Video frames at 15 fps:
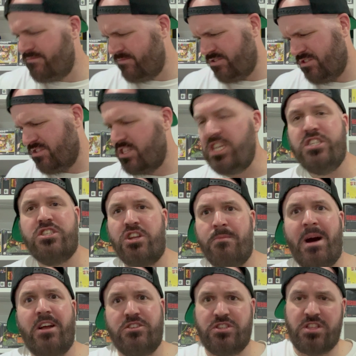There's a decent
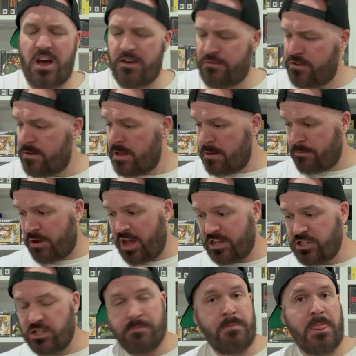amount of stuff.
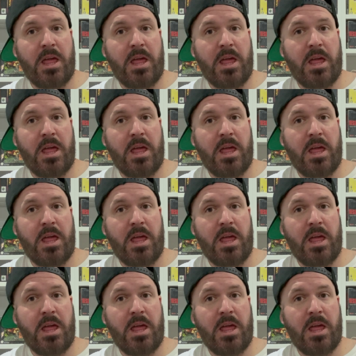Plus,